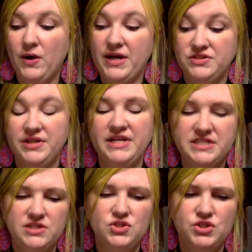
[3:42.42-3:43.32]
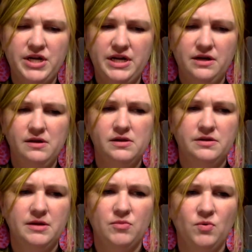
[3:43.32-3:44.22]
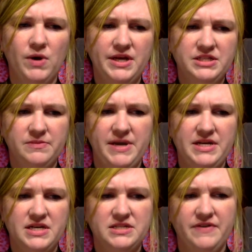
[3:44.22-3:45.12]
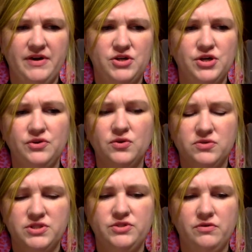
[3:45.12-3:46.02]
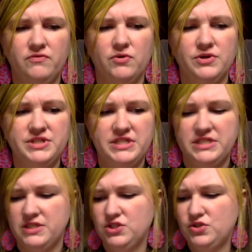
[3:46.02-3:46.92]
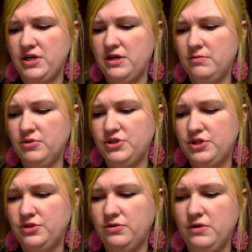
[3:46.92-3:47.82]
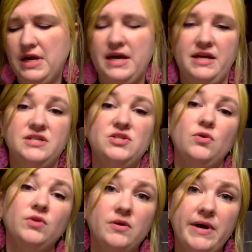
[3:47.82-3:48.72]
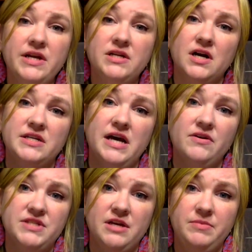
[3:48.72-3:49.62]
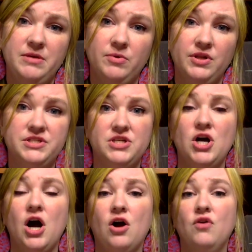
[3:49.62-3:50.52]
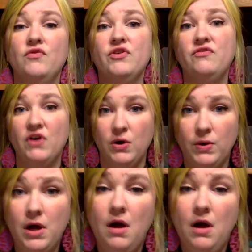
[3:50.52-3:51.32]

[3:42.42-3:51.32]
So that's constraint number one, some ideas of how to turn those into affordances. Constraint number two is the only way to talk to outside people is to talk over the phone.